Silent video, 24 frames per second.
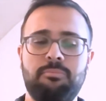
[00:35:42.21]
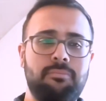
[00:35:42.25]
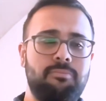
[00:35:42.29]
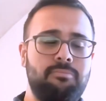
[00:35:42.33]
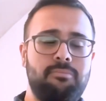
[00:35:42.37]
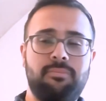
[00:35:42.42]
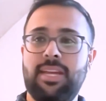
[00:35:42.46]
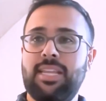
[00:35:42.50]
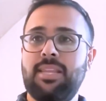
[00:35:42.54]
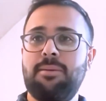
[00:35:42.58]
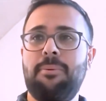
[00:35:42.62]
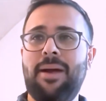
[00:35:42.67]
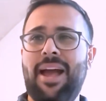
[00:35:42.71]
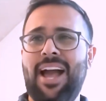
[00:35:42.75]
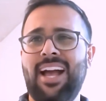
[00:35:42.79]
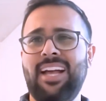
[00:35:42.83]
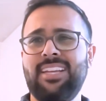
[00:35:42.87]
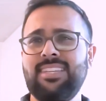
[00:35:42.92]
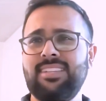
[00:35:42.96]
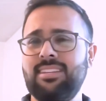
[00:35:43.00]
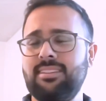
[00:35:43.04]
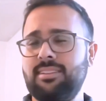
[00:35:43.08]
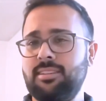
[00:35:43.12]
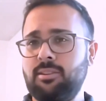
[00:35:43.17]
in the
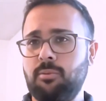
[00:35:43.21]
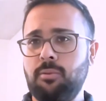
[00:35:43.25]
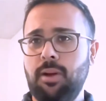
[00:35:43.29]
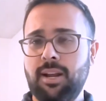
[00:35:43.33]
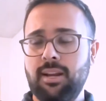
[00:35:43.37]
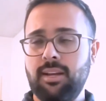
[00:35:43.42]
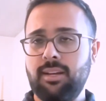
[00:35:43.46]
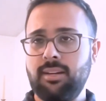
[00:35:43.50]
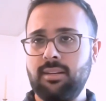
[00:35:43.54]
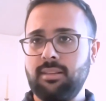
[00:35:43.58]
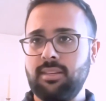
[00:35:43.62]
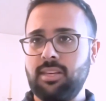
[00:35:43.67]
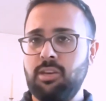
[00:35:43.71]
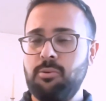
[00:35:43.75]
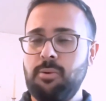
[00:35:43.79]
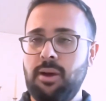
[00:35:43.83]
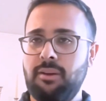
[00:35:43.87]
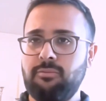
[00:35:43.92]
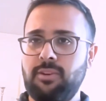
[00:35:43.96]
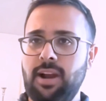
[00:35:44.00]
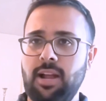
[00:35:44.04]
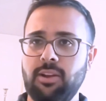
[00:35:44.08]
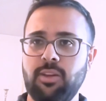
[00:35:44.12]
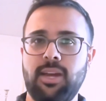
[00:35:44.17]
past, to run a QF
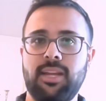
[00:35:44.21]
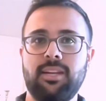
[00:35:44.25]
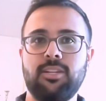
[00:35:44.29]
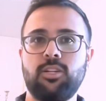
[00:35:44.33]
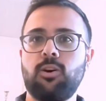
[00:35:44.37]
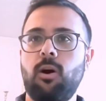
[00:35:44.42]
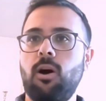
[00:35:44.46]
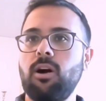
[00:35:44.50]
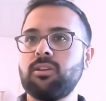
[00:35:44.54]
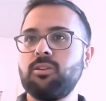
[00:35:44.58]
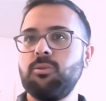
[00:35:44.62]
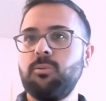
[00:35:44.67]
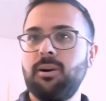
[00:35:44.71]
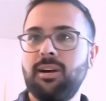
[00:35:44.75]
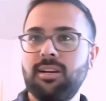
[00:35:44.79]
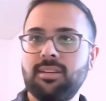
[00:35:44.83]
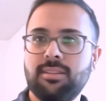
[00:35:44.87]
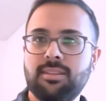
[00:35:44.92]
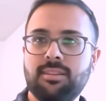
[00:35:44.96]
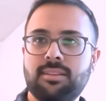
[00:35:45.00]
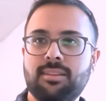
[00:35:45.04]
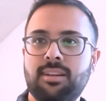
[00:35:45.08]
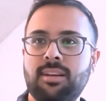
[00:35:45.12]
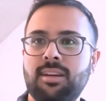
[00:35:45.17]
round, you had to talk to
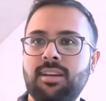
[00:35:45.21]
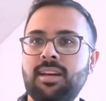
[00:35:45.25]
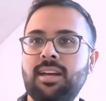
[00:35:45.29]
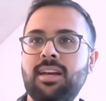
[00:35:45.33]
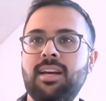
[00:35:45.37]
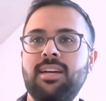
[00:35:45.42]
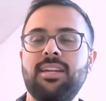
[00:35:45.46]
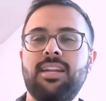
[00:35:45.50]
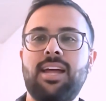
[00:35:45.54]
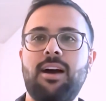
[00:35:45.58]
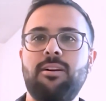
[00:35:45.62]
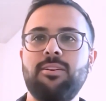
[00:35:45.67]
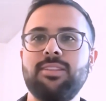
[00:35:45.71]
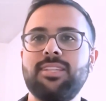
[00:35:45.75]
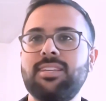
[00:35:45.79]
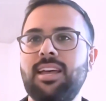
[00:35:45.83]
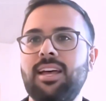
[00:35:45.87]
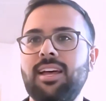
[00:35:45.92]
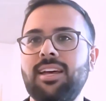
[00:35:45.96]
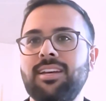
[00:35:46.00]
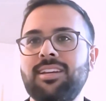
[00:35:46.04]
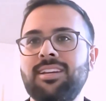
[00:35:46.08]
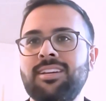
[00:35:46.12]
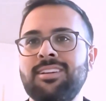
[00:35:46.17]
us. Now it's
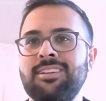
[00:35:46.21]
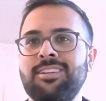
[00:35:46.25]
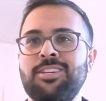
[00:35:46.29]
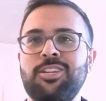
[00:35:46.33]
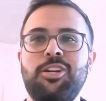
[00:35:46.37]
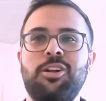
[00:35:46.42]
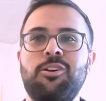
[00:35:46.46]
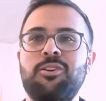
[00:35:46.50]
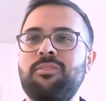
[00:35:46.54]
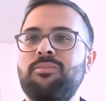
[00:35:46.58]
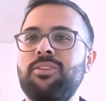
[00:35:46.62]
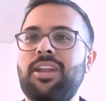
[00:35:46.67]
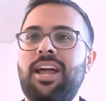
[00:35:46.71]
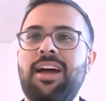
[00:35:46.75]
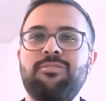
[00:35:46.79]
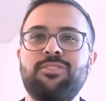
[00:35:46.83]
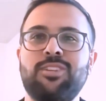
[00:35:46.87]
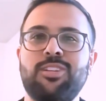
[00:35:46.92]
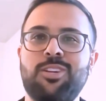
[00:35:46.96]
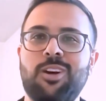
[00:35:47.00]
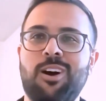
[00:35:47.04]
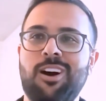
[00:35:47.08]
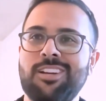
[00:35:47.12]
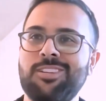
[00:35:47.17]
like, you don't even have to
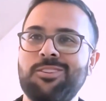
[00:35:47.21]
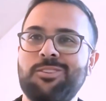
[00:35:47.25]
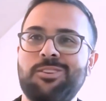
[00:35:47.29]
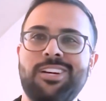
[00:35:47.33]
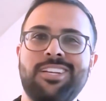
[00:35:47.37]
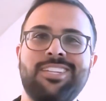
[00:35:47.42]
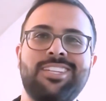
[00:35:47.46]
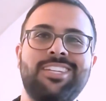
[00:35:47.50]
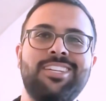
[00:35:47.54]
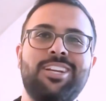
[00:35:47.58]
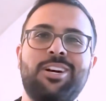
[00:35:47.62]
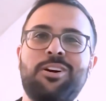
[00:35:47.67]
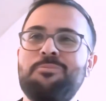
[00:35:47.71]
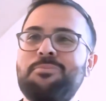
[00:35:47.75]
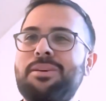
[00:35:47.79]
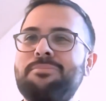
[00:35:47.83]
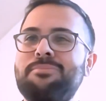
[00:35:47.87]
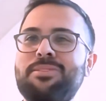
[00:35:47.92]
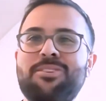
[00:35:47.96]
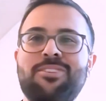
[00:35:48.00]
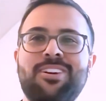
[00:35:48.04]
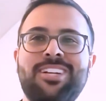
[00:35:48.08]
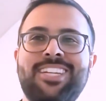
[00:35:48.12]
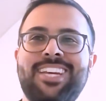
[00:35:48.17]
talk to us. Maybe
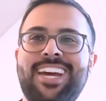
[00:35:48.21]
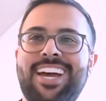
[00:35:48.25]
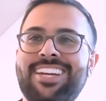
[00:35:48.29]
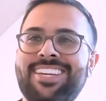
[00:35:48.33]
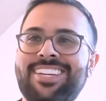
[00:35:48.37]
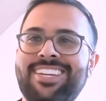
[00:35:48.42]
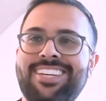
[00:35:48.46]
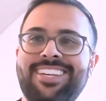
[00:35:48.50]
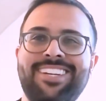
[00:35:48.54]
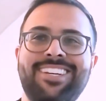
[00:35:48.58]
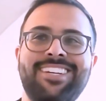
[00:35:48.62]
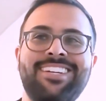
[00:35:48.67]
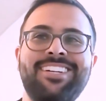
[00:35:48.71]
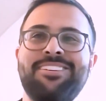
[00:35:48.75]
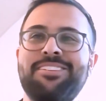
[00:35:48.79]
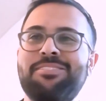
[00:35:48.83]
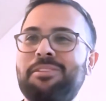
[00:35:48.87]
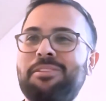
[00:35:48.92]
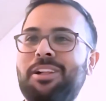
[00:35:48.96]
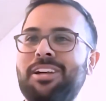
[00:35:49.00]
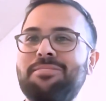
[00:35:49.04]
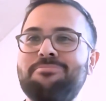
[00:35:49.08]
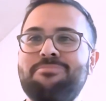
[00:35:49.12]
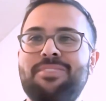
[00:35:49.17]
you're a techie
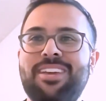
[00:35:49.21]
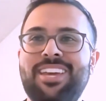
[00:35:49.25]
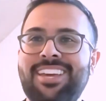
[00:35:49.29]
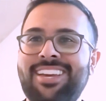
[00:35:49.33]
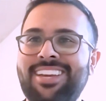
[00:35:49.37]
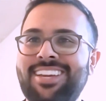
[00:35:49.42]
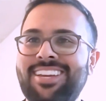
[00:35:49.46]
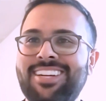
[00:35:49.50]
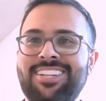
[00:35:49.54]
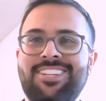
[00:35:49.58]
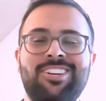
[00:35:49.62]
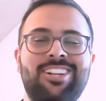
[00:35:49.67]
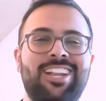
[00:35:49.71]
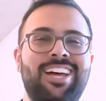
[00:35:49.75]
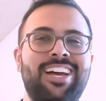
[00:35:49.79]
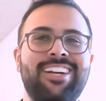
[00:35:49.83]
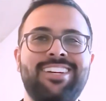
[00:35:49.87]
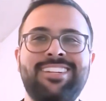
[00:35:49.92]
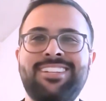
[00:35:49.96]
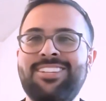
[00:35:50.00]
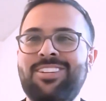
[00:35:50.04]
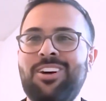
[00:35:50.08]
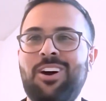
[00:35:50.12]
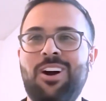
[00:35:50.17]
like me and you're
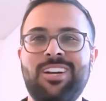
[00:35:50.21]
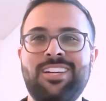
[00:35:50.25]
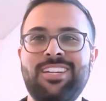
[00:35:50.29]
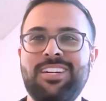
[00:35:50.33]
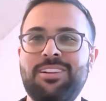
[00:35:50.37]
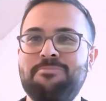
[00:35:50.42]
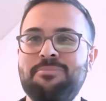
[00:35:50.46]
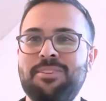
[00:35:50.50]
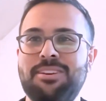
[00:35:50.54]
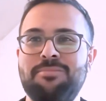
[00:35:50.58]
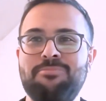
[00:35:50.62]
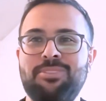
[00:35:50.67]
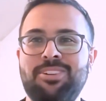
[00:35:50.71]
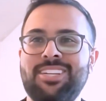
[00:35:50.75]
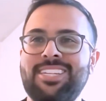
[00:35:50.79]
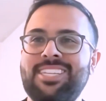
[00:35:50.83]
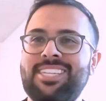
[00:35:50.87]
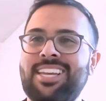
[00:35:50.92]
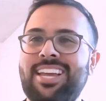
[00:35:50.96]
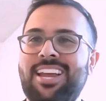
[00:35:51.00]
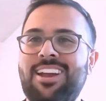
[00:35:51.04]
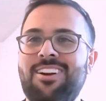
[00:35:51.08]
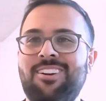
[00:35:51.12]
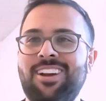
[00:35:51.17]
like, talking to people is
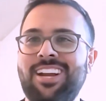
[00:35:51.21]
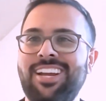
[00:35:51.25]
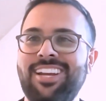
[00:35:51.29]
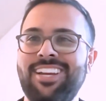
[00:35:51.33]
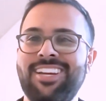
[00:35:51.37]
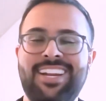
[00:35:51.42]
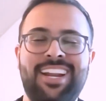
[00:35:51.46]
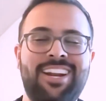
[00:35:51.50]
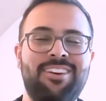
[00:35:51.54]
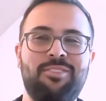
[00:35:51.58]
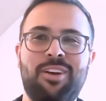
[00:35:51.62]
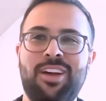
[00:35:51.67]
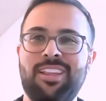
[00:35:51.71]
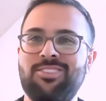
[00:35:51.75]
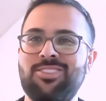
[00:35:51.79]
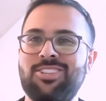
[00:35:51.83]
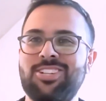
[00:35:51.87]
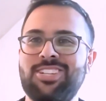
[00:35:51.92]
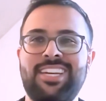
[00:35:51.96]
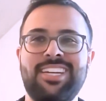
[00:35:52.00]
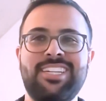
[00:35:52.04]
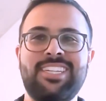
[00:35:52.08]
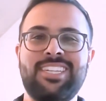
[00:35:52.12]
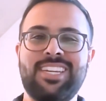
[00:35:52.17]
scary, and I'd rather just
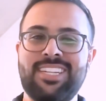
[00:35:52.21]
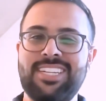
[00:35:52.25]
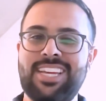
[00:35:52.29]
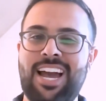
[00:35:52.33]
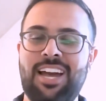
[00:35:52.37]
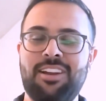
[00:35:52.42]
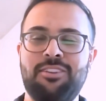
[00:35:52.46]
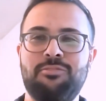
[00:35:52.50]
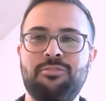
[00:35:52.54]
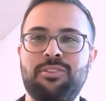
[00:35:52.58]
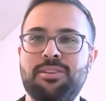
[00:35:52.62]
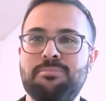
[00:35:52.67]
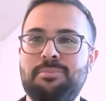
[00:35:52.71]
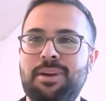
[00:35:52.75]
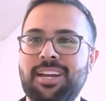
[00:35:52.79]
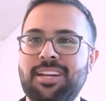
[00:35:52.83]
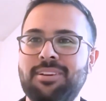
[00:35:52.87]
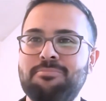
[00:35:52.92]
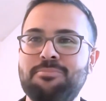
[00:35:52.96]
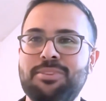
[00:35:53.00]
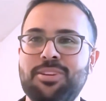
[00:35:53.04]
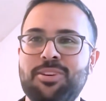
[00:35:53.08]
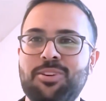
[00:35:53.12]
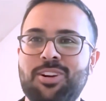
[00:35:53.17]
sit down in front of my
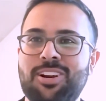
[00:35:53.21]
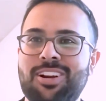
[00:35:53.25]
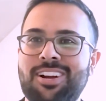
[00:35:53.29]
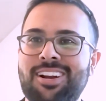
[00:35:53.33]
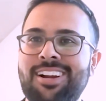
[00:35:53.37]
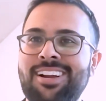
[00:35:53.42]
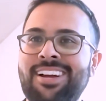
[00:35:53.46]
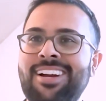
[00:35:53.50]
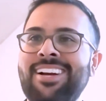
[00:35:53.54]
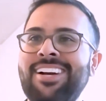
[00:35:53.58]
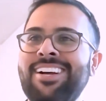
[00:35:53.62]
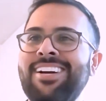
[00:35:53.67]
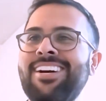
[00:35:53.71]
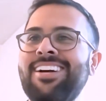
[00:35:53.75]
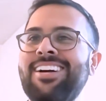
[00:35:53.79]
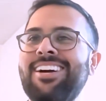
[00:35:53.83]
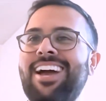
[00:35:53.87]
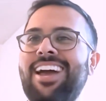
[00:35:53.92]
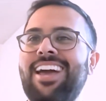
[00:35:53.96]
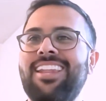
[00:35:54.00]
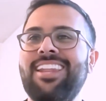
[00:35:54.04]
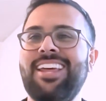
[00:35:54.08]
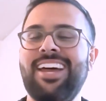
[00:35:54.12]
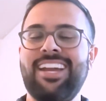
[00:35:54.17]
computer
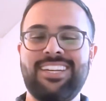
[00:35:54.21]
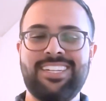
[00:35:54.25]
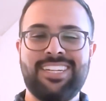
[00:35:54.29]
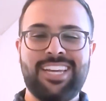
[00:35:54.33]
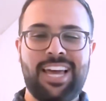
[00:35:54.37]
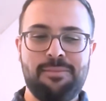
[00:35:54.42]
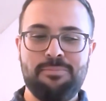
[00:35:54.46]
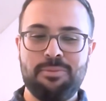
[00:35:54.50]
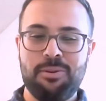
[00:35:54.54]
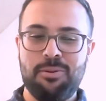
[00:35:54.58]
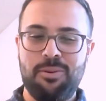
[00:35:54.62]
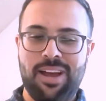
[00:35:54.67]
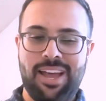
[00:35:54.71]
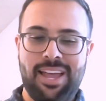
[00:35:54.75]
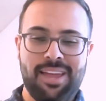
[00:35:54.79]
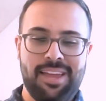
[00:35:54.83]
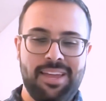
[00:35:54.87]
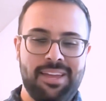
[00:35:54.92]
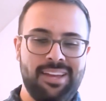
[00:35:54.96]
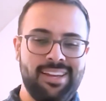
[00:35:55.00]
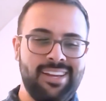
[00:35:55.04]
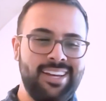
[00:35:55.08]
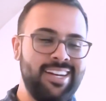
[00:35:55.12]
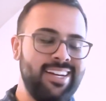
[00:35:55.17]
and type away,